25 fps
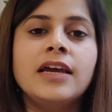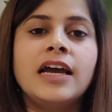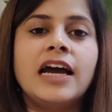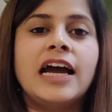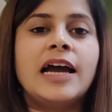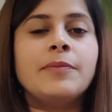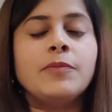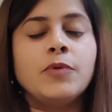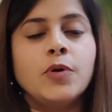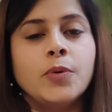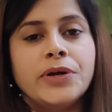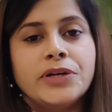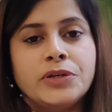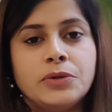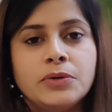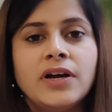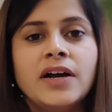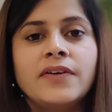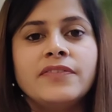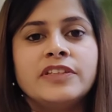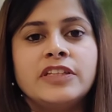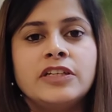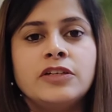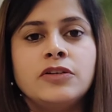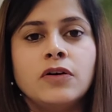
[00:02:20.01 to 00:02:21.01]
I'm going to
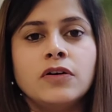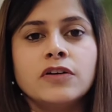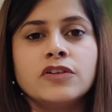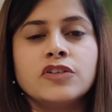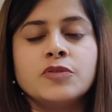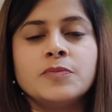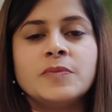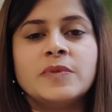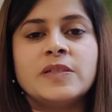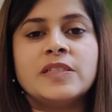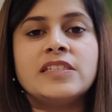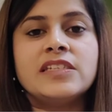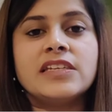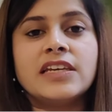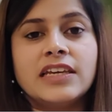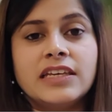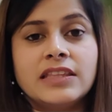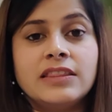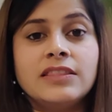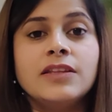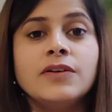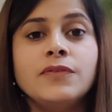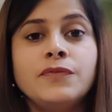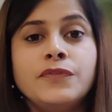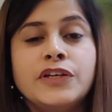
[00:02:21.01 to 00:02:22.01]
cover the documents
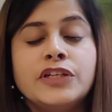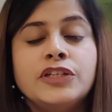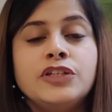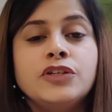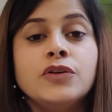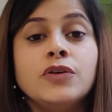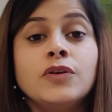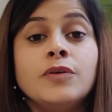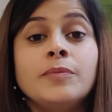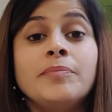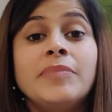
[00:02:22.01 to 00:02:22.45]
in the video,